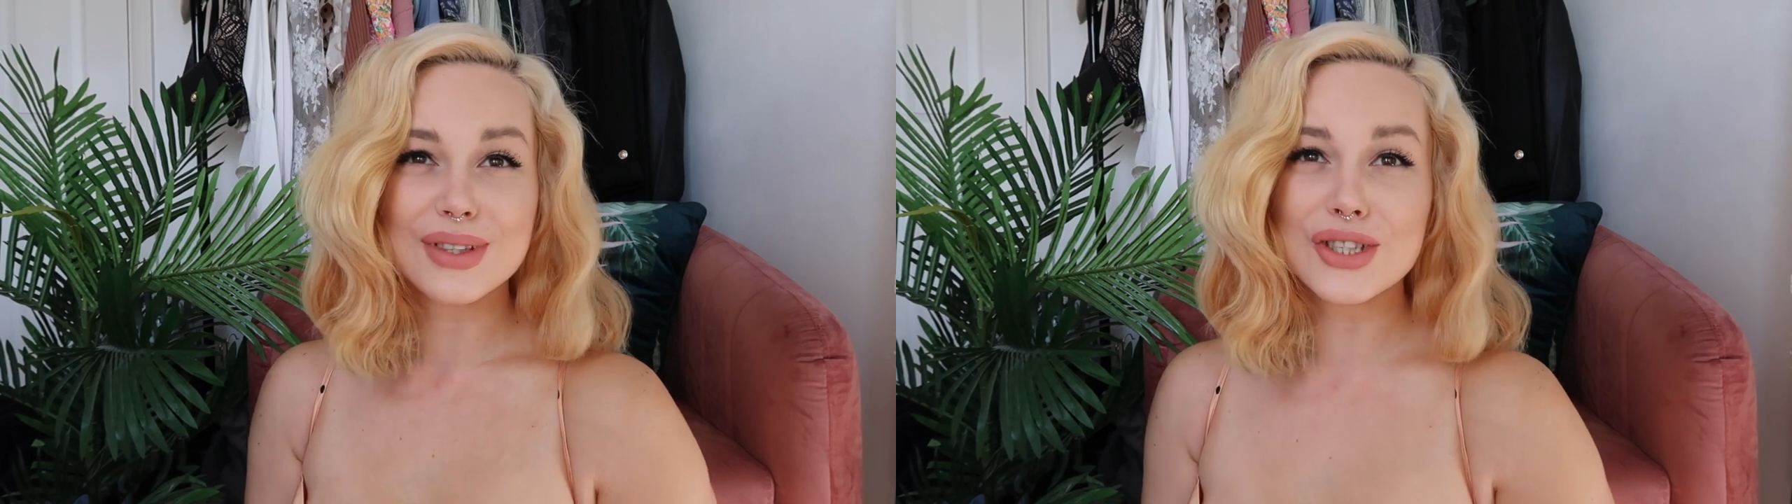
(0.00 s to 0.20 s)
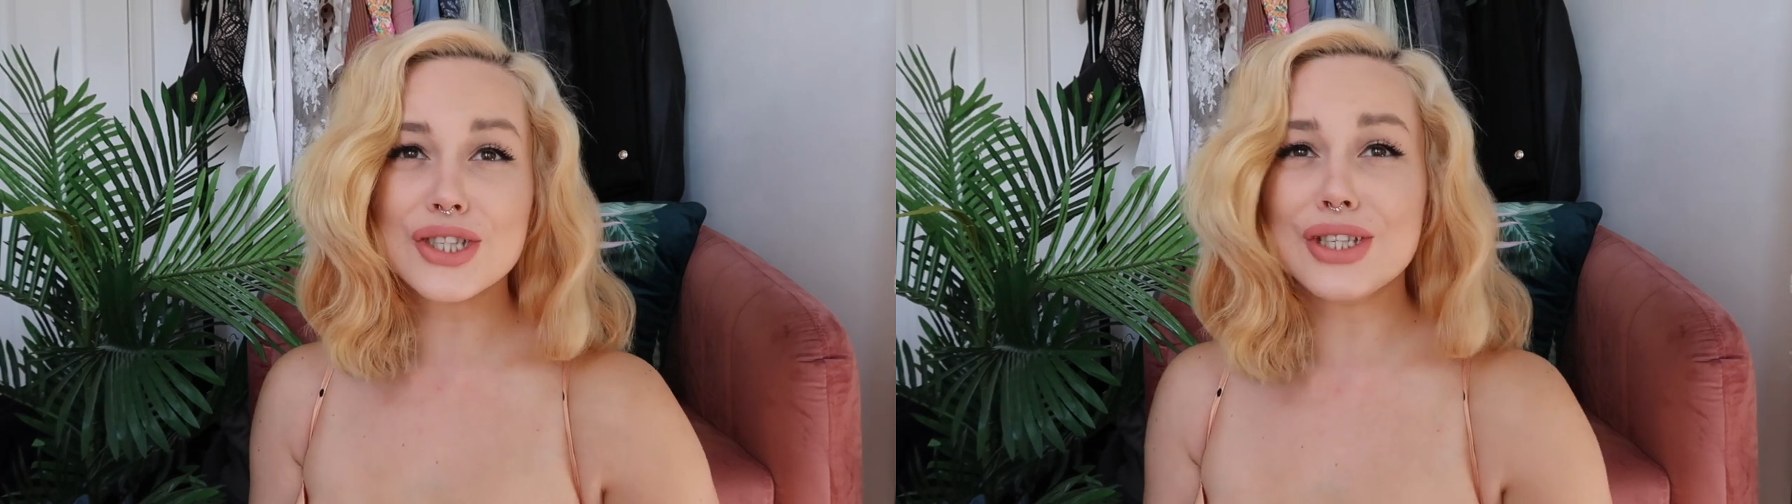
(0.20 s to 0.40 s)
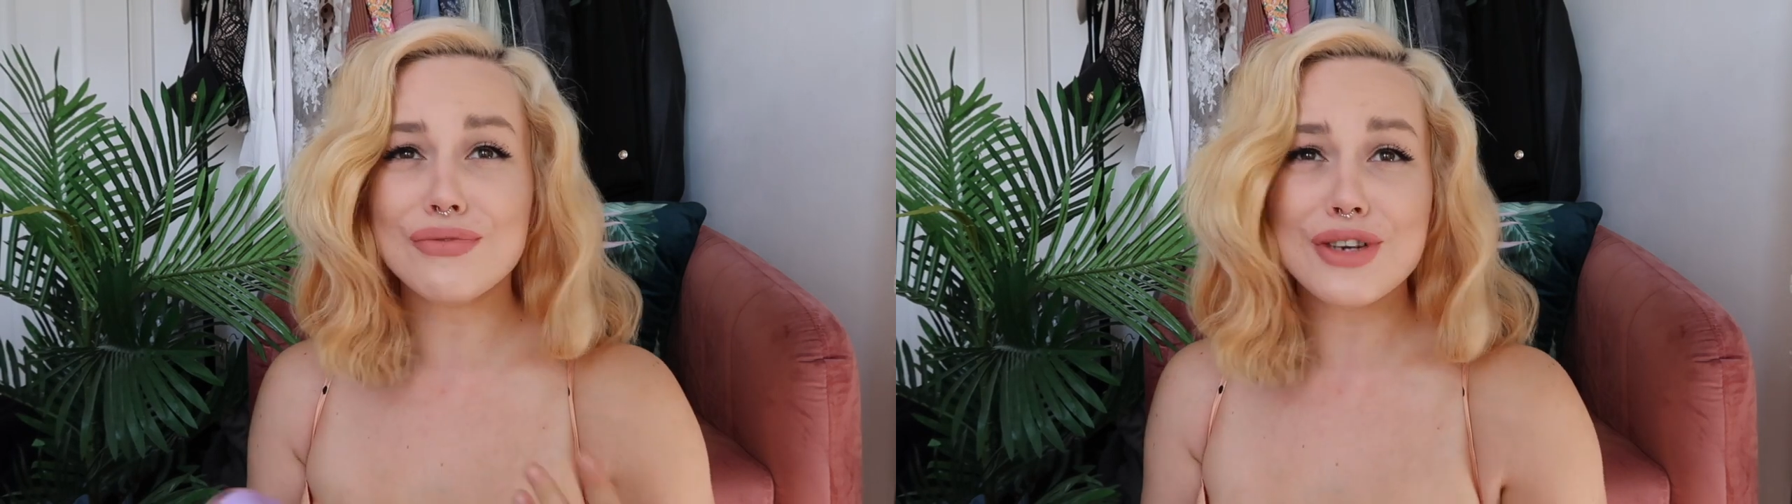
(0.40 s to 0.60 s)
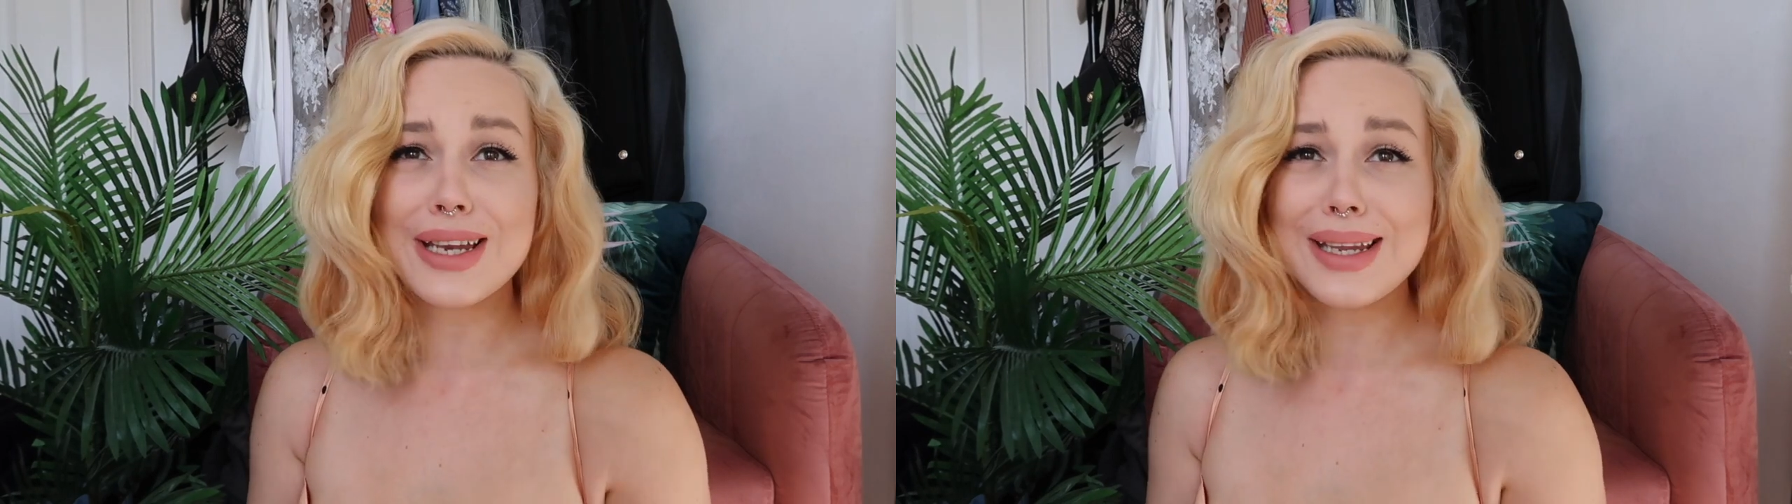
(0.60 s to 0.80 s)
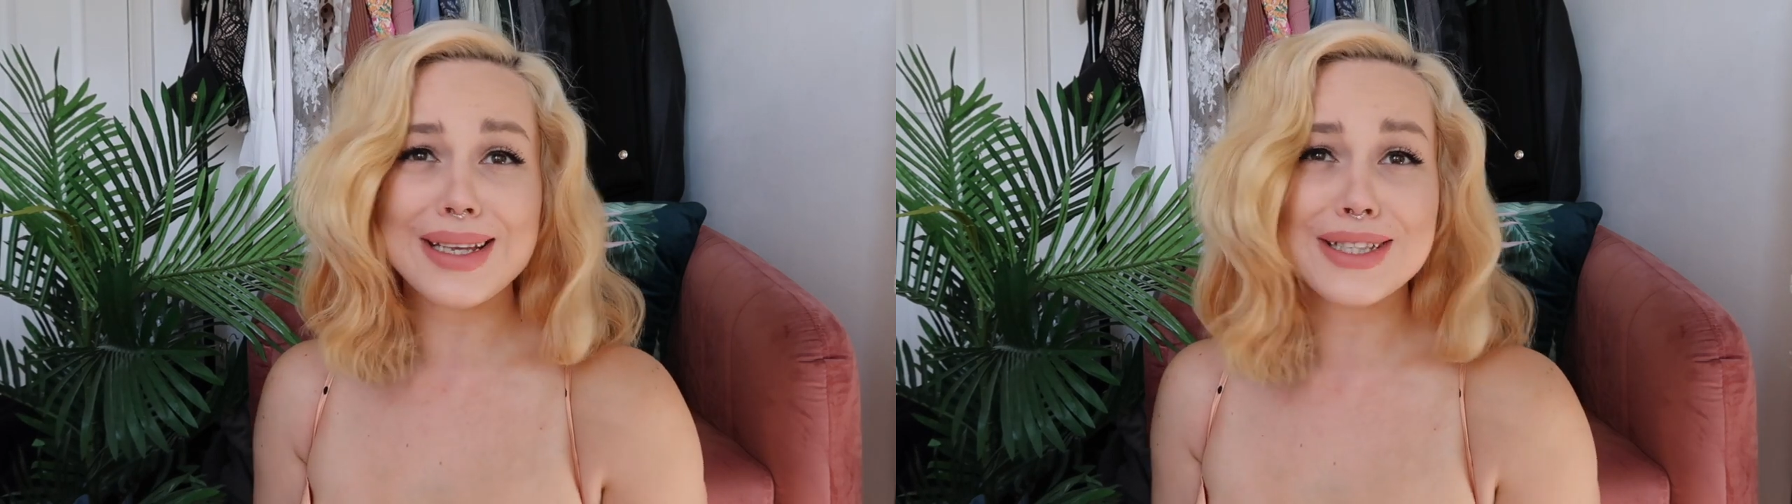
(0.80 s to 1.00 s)
just a
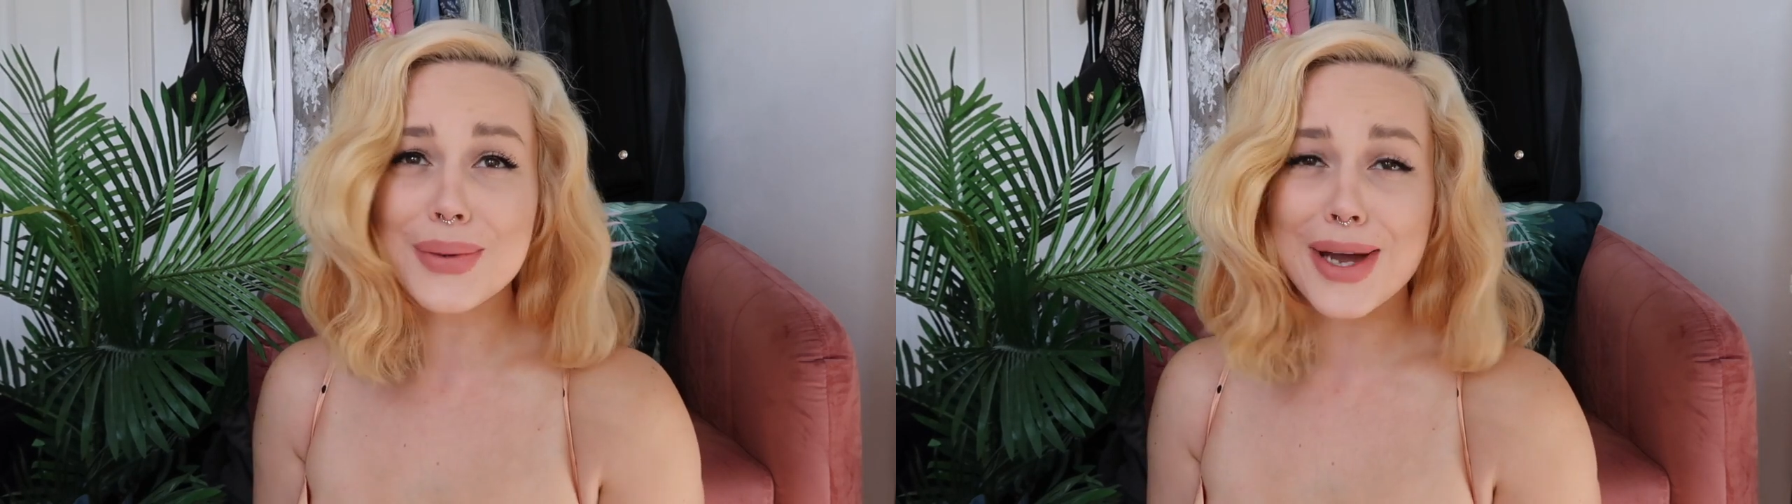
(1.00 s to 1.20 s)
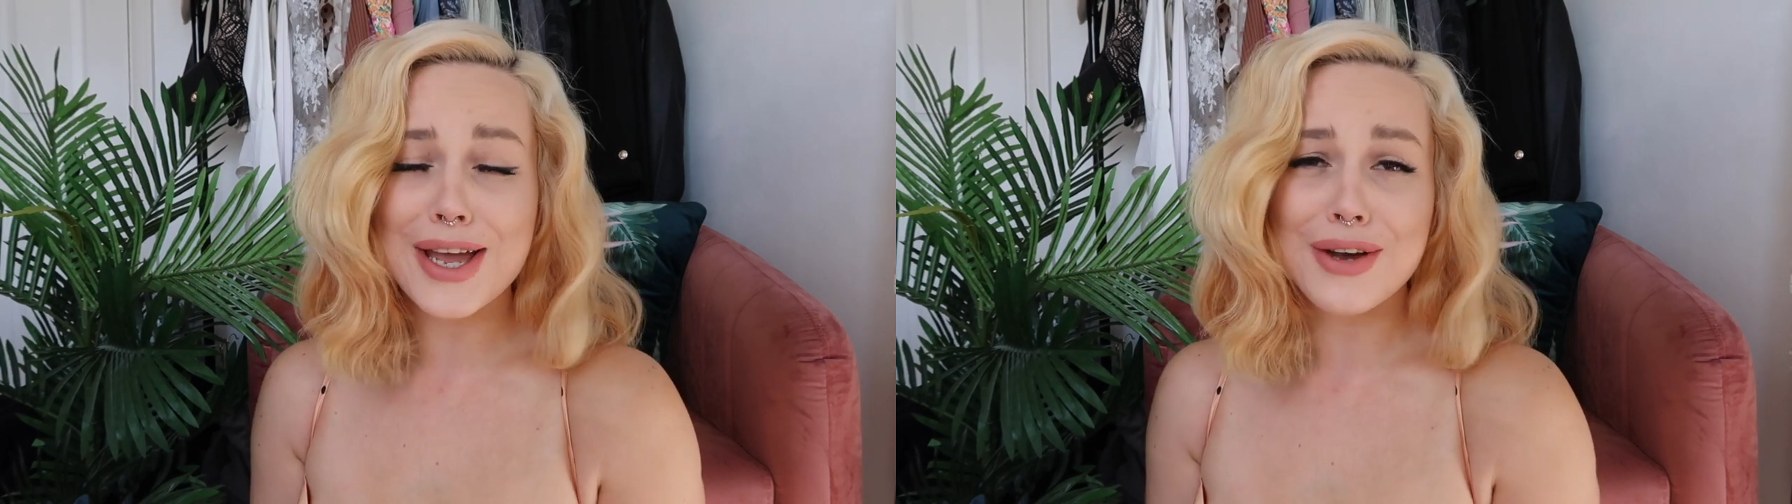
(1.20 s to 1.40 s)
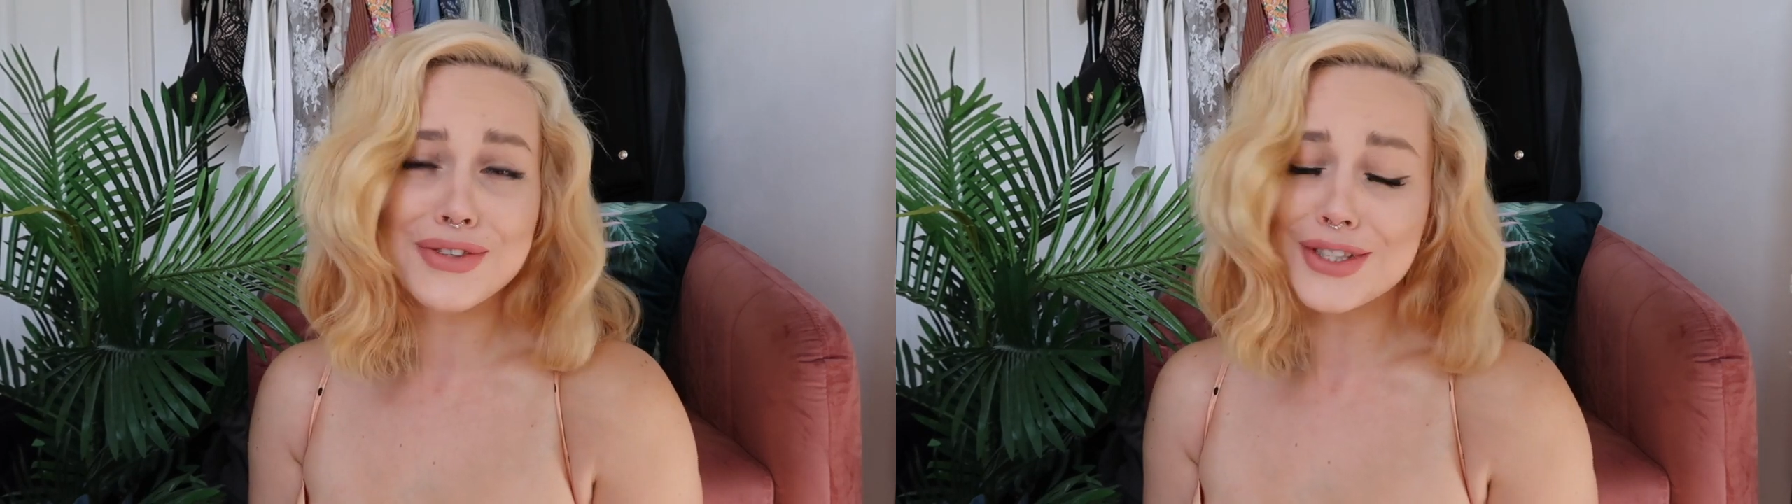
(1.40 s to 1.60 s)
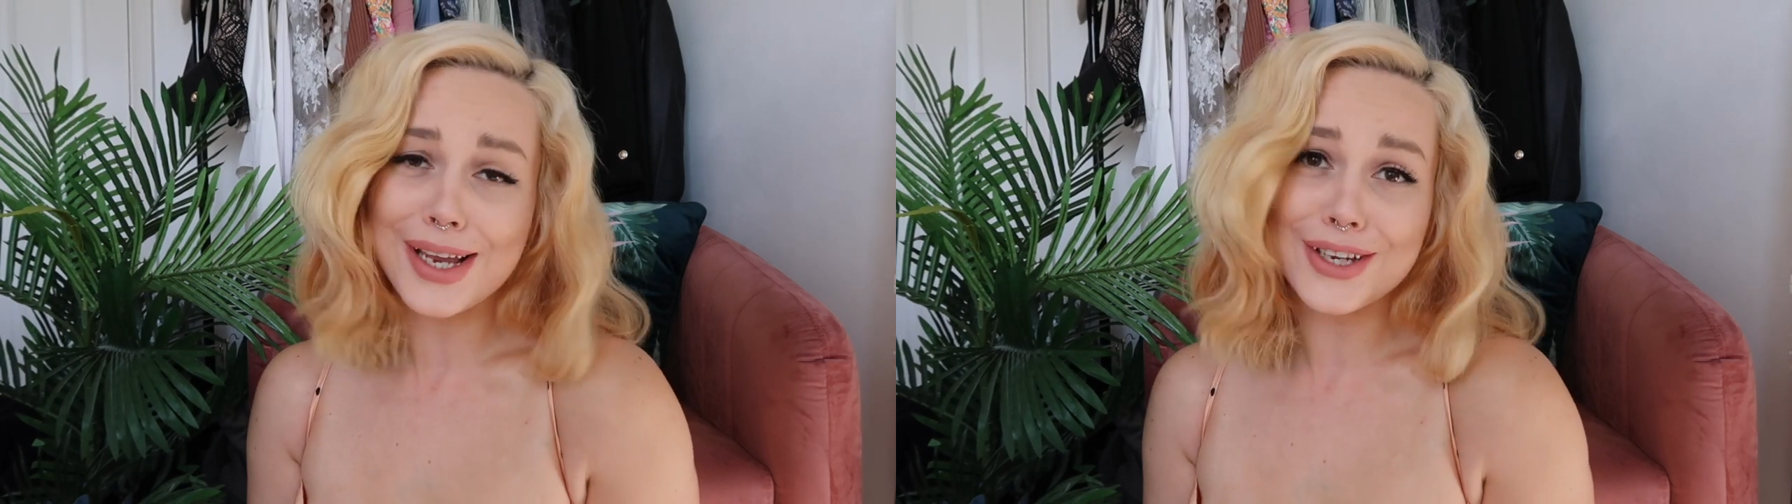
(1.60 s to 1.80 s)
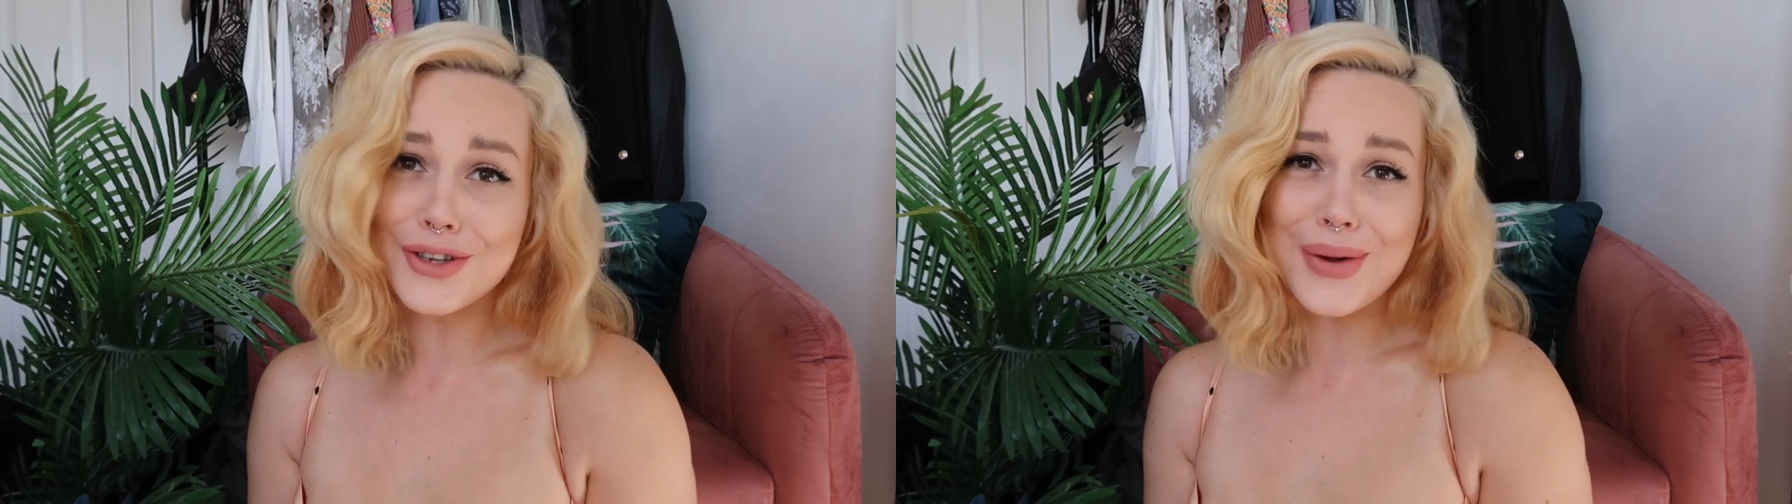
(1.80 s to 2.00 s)
really easy way of
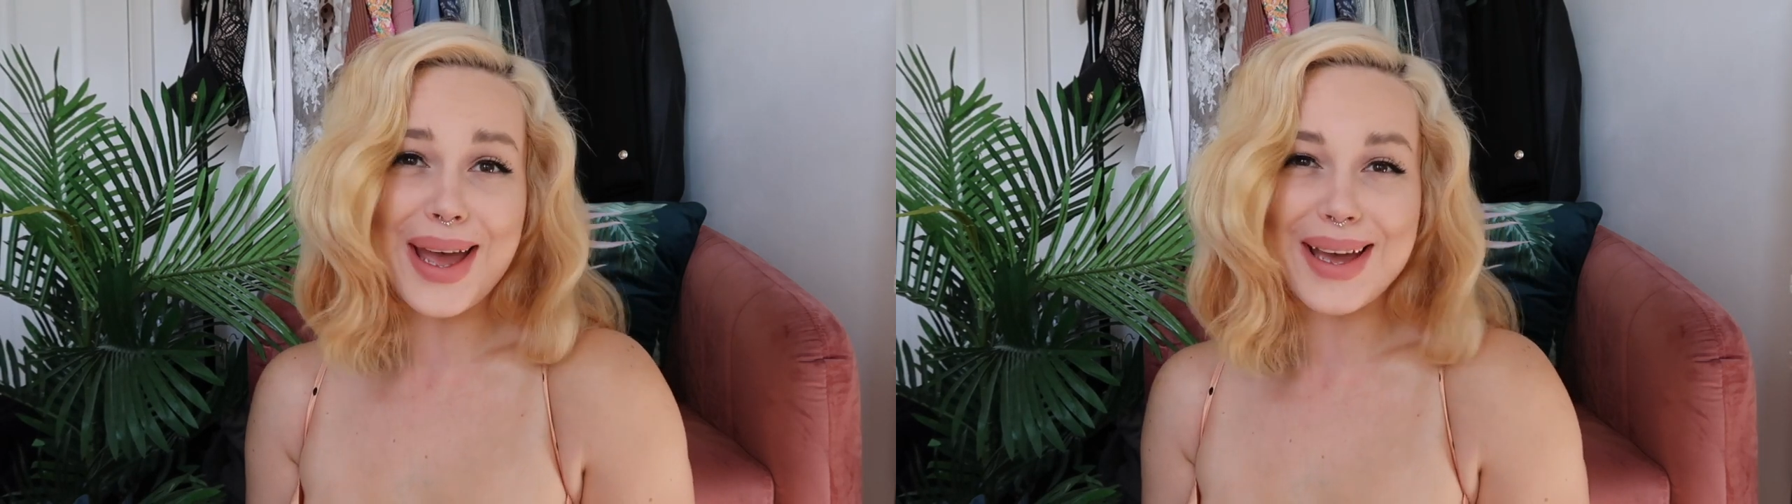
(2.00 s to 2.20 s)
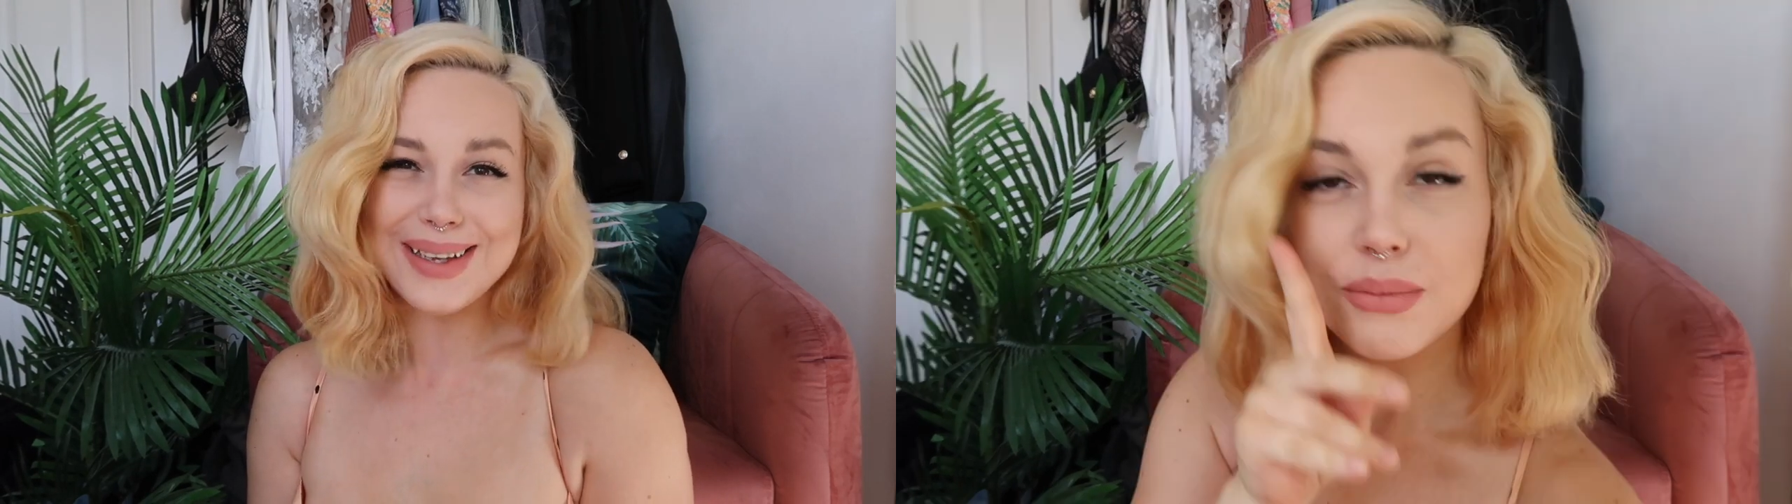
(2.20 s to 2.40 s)
styling your hair.